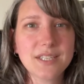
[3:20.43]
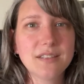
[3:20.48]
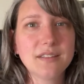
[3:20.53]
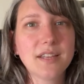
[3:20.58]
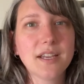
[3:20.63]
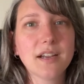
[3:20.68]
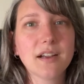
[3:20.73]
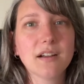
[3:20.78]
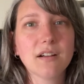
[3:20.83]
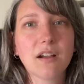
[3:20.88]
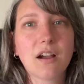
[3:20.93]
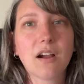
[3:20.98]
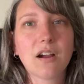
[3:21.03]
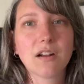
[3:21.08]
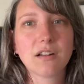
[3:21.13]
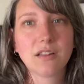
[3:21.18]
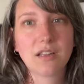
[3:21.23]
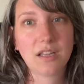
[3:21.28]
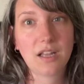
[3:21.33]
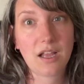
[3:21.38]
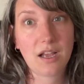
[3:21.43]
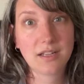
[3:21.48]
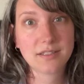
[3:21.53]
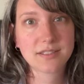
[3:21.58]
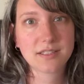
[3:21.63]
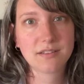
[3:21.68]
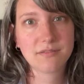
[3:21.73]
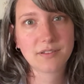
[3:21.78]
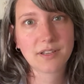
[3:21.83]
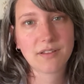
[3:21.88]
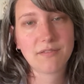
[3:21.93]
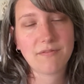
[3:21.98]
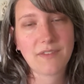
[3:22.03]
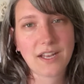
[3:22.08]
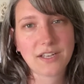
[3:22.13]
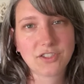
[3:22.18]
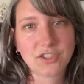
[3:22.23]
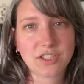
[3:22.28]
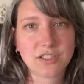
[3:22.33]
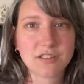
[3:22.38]
There are lots of
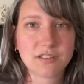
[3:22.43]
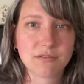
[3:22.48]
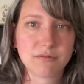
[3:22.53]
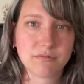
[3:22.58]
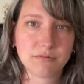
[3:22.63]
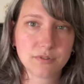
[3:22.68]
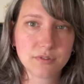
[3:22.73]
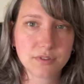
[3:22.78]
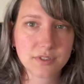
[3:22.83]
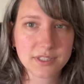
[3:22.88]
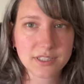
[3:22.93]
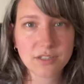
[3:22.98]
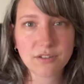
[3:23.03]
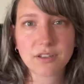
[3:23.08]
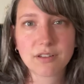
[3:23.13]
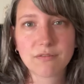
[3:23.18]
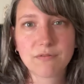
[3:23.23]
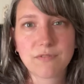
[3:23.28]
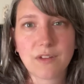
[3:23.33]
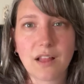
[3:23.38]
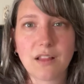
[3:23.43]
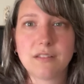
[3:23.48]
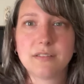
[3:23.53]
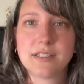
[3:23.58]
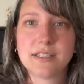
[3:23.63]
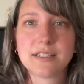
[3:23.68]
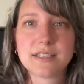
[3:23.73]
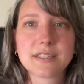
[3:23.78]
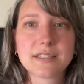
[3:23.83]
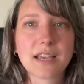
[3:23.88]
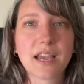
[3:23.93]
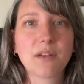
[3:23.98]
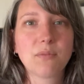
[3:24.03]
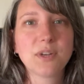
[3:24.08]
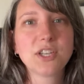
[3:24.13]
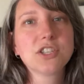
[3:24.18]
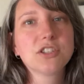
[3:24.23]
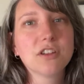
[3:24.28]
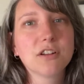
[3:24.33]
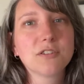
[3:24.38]
conventions or rules you can follow to decide
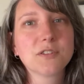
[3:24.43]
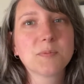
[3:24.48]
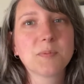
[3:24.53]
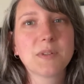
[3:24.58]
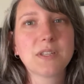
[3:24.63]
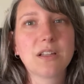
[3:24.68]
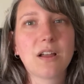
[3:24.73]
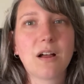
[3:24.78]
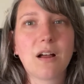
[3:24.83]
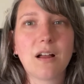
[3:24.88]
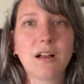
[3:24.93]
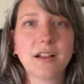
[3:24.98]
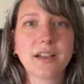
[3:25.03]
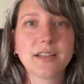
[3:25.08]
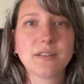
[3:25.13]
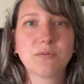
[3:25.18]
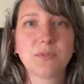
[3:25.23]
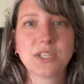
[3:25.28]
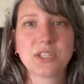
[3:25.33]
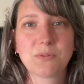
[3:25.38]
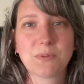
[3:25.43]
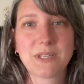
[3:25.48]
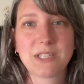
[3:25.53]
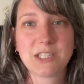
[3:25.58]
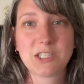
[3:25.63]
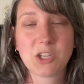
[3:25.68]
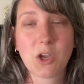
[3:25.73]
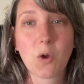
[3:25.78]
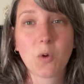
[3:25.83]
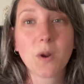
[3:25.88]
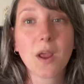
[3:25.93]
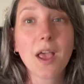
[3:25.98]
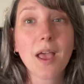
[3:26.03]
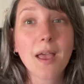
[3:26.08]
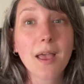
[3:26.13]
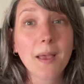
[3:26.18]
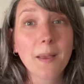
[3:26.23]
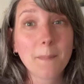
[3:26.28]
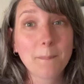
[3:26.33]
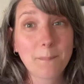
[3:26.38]
which notes belong and which ones don't.
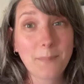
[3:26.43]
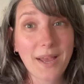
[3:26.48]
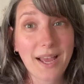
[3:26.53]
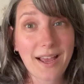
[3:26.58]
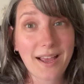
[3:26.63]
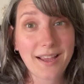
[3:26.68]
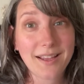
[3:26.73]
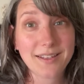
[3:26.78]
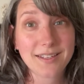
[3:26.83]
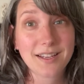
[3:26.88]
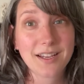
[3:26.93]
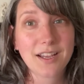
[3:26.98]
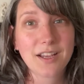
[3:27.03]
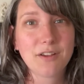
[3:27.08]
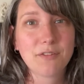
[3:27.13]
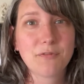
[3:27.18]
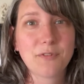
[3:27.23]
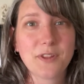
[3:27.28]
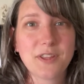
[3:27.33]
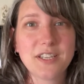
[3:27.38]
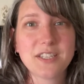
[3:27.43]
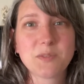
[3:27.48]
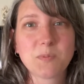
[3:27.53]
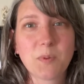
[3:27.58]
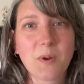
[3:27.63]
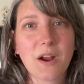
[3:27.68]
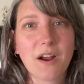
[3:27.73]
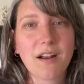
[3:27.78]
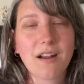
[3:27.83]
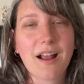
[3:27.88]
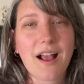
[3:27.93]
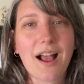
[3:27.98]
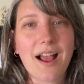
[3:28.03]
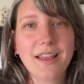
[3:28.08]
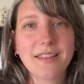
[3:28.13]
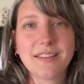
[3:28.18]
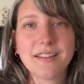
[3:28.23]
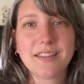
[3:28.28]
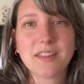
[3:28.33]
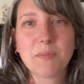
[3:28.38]
But for this part,
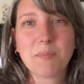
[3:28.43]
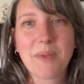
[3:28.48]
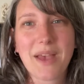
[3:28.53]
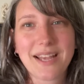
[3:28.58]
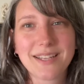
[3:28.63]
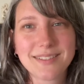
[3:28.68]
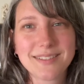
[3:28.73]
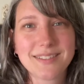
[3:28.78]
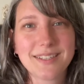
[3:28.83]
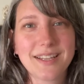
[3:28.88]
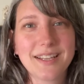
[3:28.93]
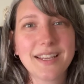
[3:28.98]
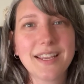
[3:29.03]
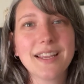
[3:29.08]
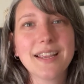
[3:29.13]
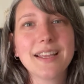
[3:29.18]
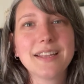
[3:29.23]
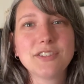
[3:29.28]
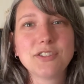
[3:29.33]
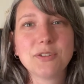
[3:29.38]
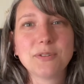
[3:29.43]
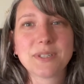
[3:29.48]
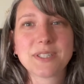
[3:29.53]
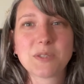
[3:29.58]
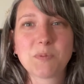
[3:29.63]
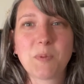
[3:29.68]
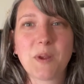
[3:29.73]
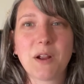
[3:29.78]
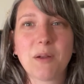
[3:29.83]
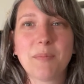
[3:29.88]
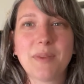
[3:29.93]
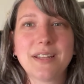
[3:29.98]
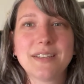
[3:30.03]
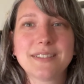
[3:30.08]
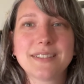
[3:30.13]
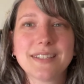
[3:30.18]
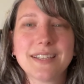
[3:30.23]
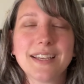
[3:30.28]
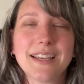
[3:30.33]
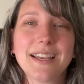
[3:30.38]
I think the best thing to
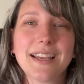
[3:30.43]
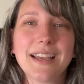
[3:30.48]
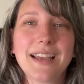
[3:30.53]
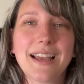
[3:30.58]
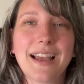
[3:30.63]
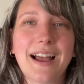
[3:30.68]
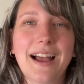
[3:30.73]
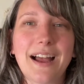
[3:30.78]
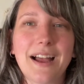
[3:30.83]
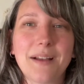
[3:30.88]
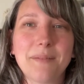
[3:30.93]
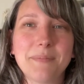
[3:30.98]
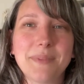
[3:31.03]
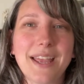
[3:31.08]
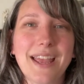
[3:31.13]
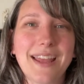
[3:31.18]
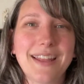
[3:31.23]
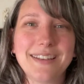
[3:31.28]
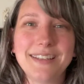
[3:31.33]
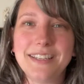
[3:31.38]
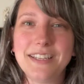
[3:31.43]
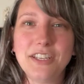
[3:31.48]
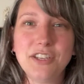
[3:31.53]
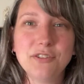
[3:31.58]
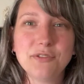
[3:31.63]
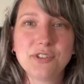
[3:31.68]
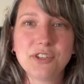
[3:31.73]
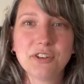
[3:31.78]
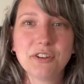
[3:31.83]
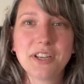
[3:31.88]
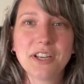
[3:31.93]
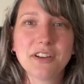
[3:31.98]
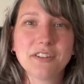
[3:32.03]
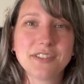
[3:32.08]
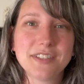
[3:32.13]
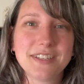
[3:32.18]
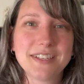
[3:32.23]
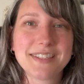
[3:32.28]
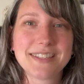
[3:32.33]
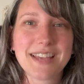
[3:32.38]
experiment and use your ear
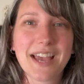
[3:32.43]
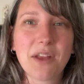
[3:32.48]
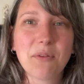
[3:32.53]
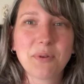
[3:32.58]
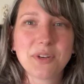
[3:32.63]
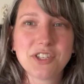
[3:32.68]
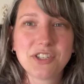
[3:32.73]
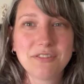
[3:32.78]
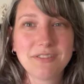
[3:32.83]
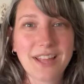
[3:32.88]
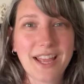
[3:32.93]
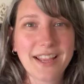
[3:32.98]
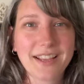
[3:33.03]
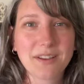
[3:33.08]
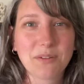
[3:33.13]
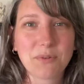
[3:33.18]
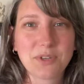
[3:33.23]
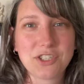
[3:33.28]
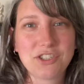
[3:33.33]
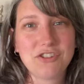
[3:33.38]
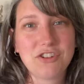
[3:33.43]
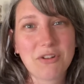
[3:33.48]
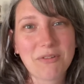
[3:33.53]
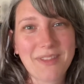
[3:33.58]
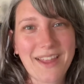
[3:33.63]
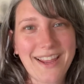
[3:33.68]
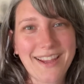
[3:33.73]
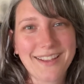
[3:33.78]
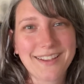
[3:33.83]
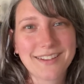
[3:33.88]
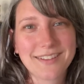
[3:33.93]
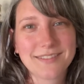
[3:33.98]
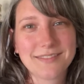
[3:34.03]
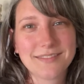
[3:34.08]
to decide what you like and what you don't like.